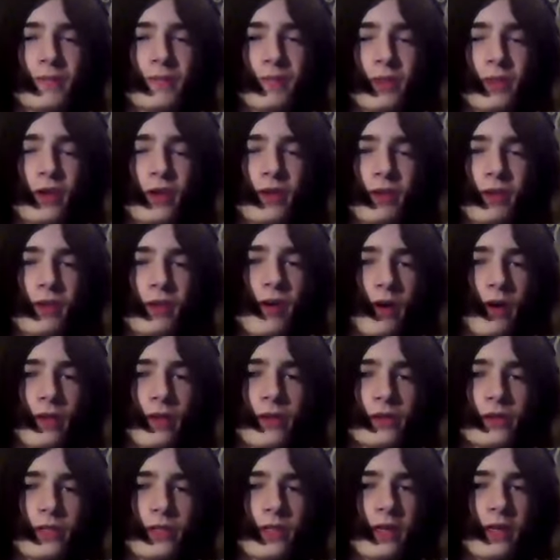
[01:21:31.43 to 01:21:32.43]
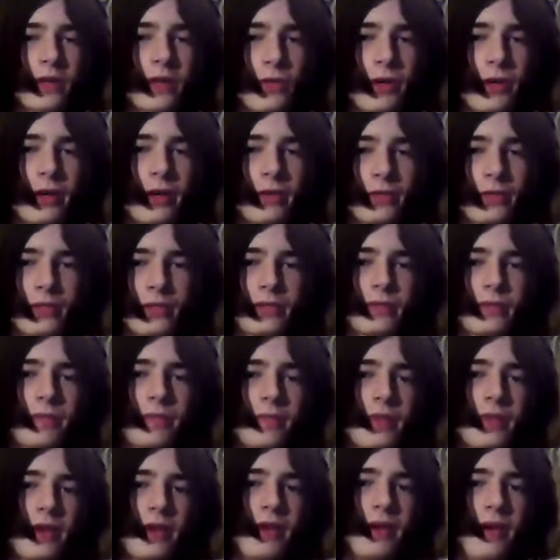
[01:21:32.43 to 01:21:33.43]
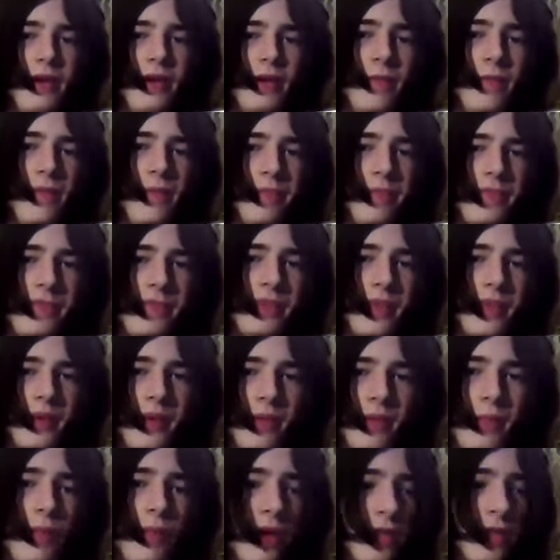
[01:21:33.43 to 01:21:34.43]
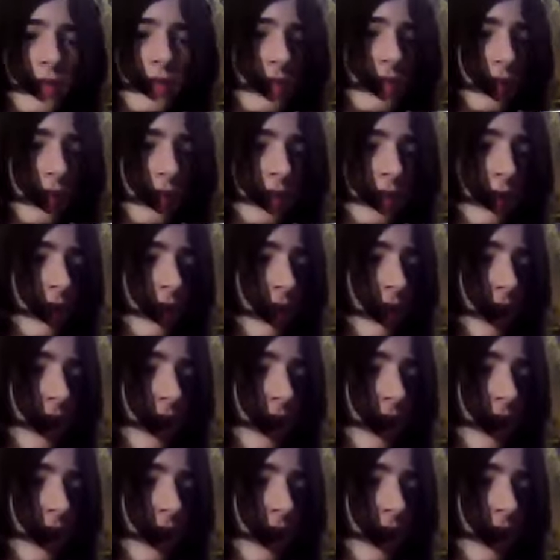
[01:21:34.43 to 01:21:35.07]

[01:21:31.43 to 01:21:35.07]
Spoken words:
The guy does the kill counts, and basically,